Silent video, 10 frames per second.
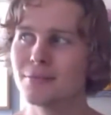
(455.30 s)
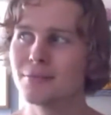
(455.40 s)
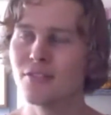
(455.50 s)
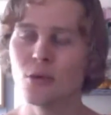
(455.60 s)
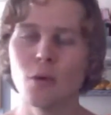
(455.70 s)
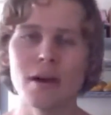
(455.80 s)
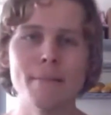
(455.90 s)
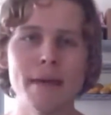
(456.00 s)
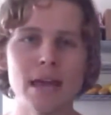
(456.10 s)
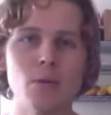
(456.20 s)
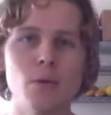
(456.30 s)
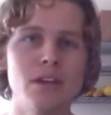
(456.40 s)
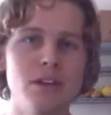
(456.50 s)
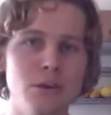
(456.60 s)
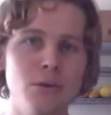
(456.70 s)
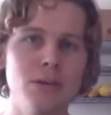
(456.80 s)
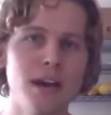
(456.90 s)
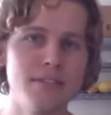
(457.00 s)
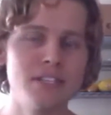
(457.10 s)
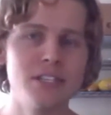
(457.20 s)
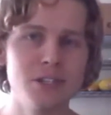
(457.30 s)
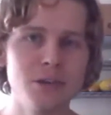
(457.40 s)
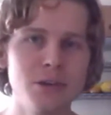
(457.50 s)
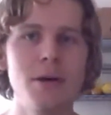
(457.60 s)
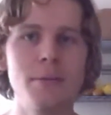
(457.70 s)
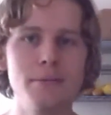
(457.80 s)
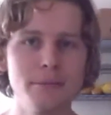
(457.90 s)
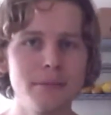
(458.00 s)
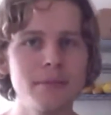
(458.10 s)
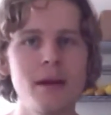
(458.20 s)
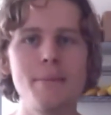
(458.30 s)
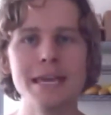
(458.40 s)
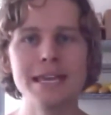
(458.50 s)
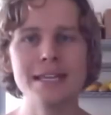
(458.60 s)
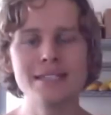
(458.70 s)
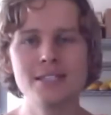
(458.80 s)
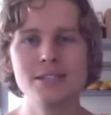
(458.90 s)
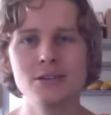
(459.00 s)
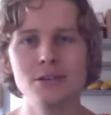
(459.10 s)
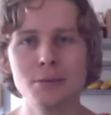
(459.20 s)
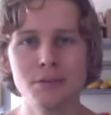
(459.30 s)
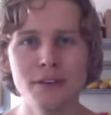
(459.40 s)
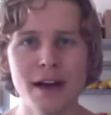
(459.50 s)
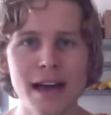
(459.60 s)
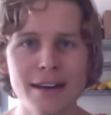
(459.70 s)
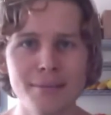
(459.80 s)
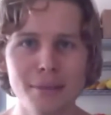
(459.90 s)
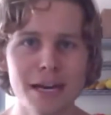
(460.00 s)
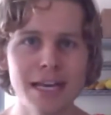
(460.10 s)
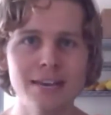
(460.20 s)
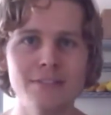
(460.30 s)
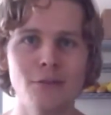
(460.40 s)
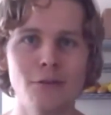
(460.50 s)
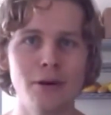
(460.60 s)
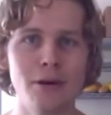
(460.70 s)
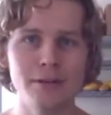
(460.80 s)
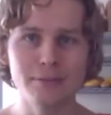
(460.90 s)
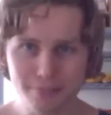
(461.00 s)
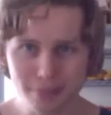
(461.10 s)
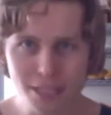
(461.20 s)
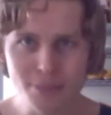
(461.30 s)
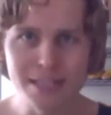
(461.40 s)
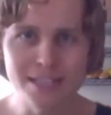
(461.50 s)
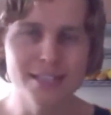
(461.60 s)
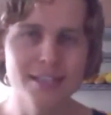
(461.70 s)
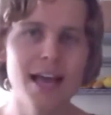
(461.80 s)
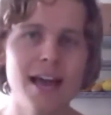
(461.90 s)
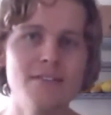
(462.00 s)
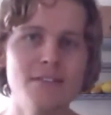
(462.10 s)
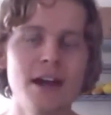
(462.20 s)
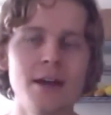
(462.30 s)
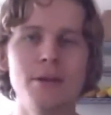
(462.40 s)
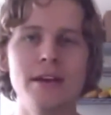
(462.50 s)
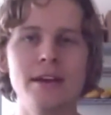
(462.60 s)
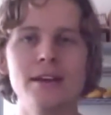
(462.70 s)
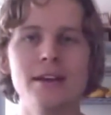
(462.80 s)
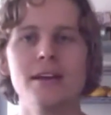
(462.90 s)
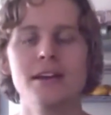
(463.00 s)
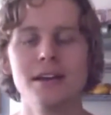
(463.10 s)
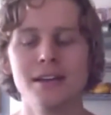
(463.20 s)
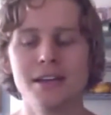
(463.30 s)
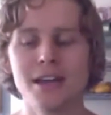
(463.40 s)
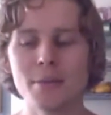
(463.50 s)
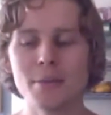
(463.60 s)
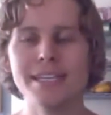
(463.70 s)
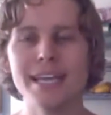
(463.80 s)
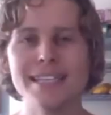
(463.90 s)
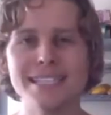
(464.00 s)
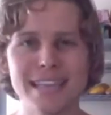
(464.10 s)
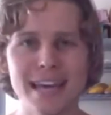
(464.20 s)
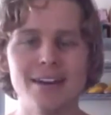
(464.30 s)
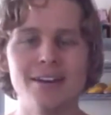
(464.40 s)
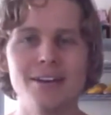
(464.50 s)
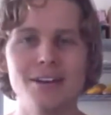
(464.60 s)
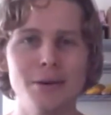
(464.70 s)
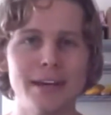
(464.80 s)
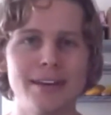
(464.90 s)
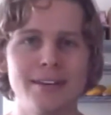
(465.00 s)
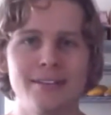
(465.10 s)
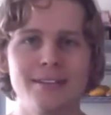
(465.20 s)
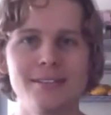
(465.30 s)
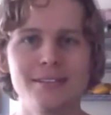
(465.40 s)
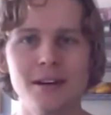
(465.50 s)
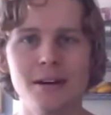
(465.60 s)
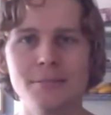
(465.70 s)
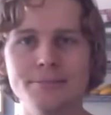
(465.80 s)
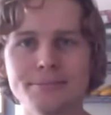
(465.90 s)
if you want to make what you love to do a means to provide money for expenses in life, you got to be dead set on doing it. So.